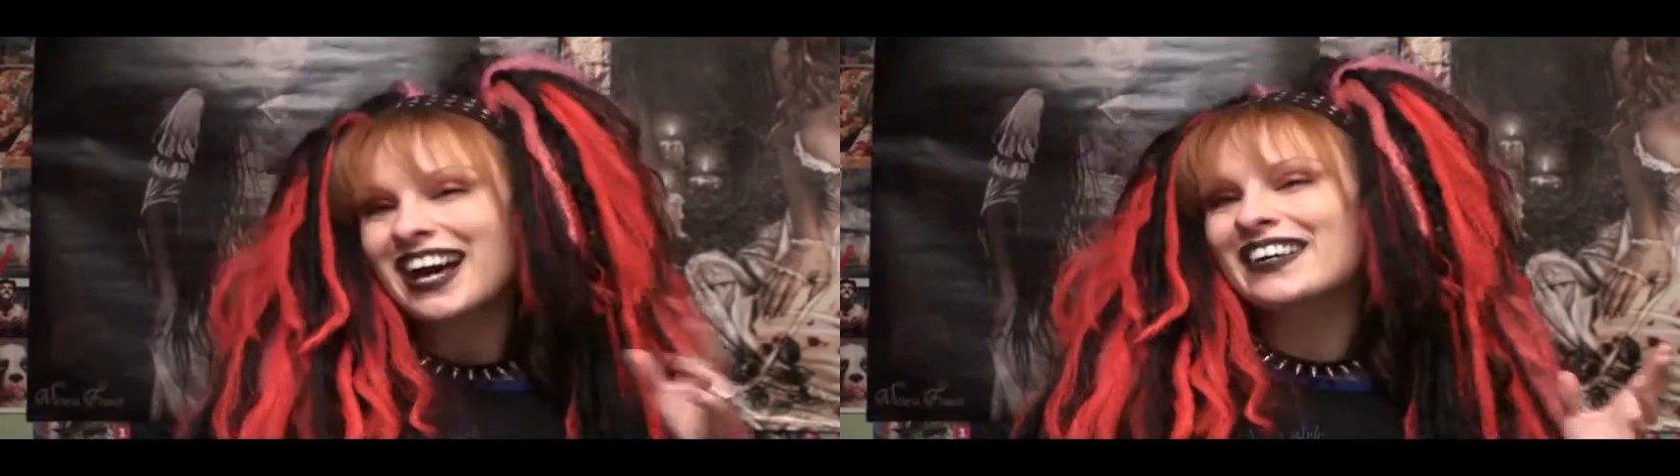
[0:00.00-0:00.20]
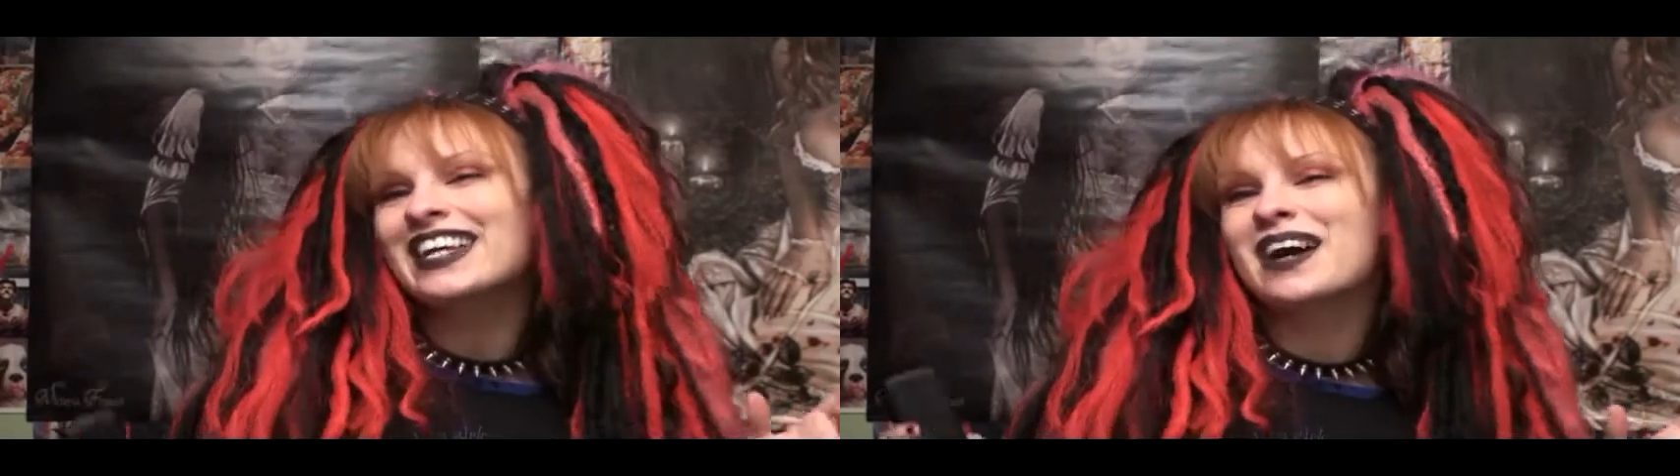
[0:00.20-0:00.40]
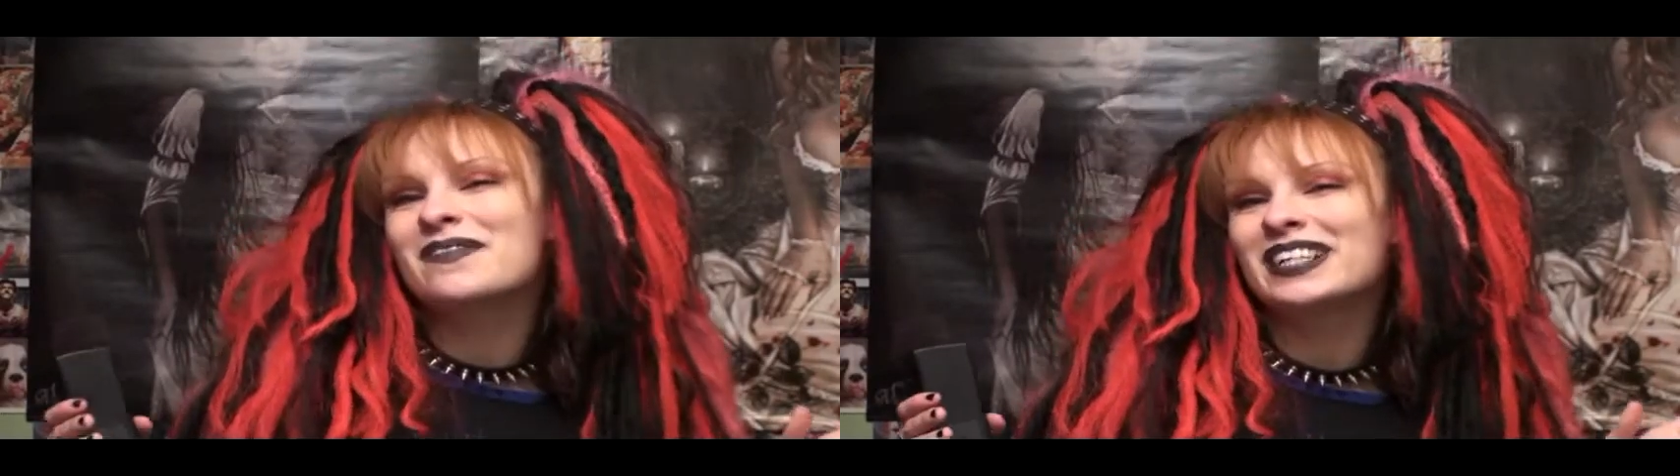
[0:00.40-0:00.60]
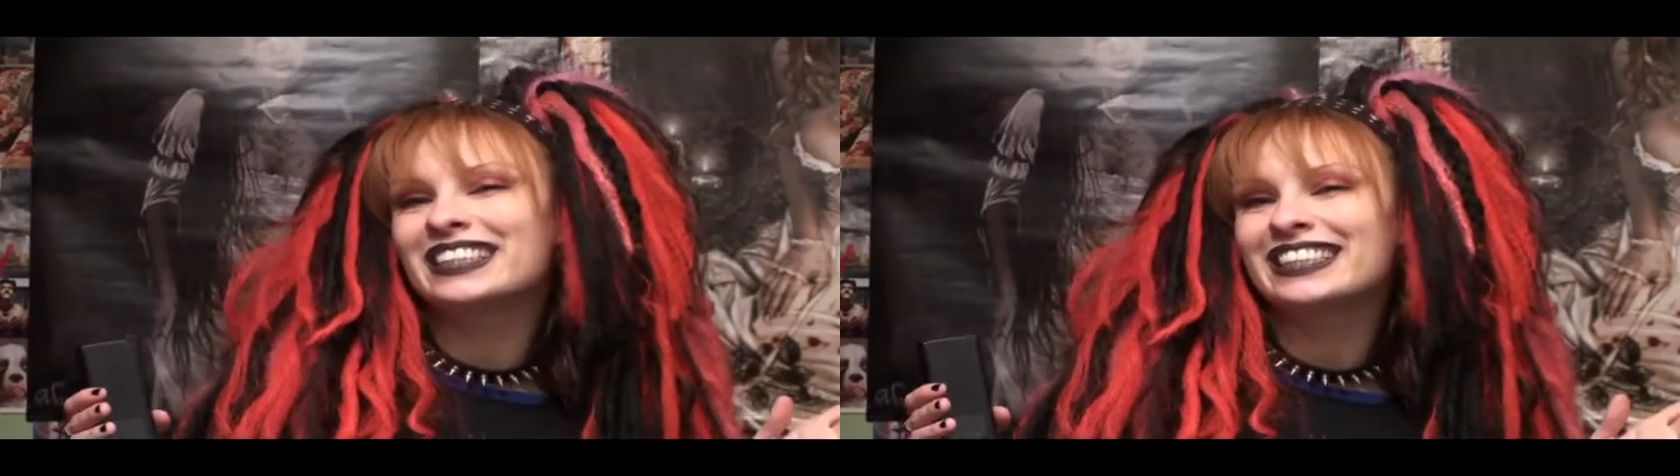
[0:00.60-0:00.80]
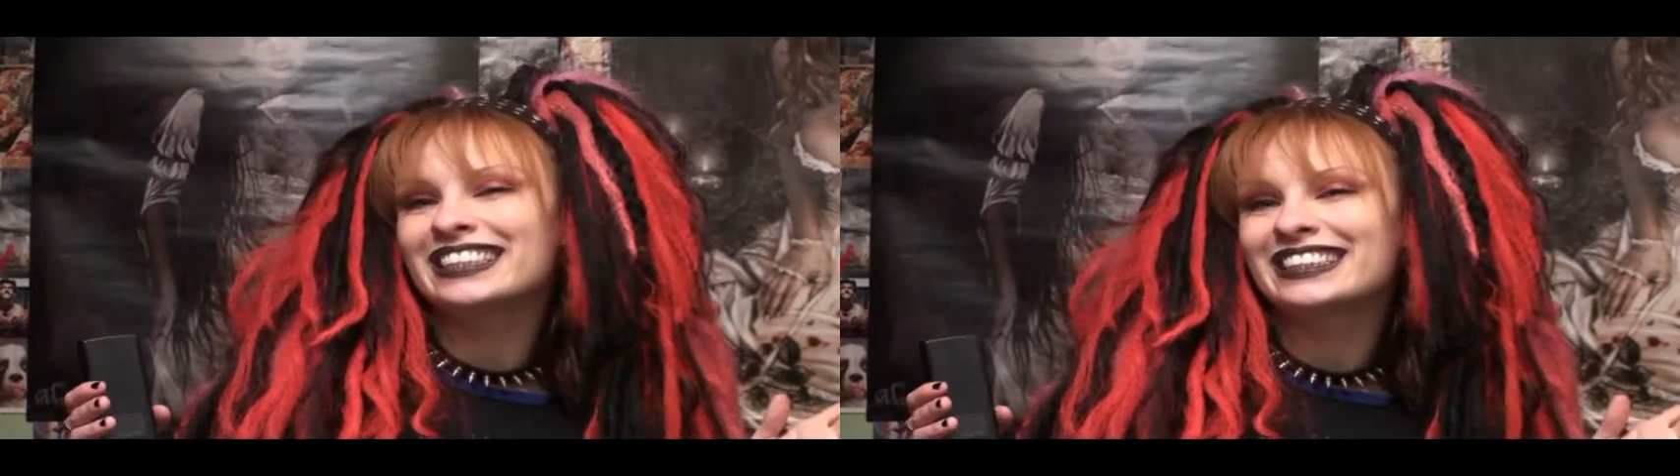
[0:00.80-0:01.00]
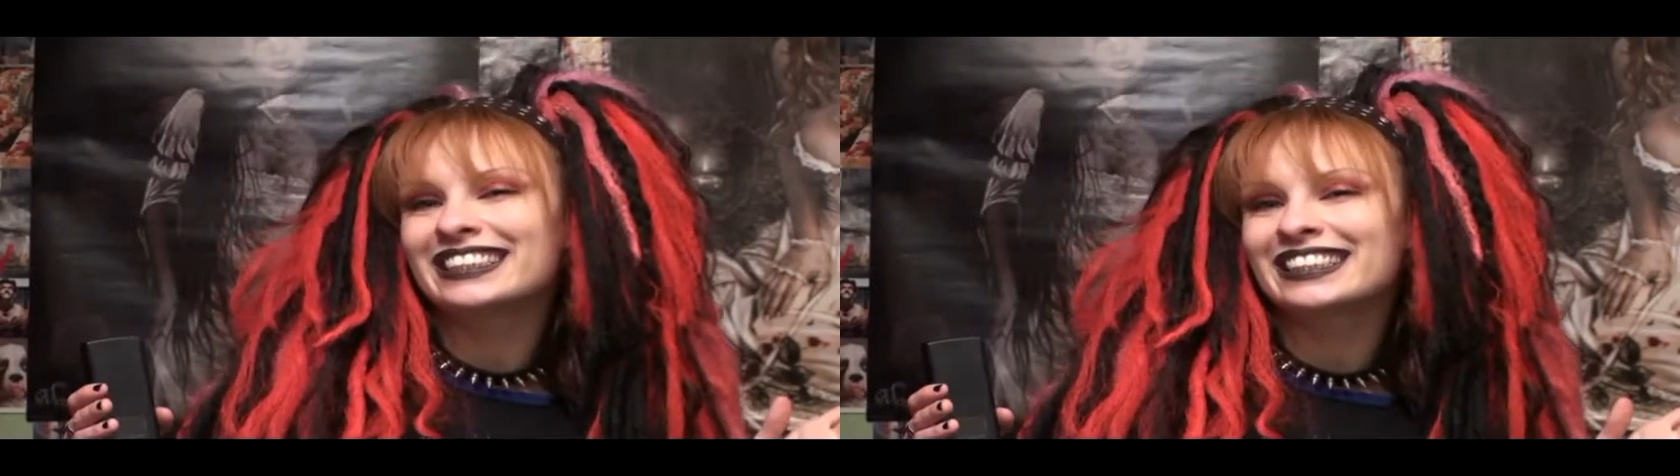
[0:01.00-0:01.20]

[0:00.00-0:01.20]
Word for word: Oh yeah, bitches.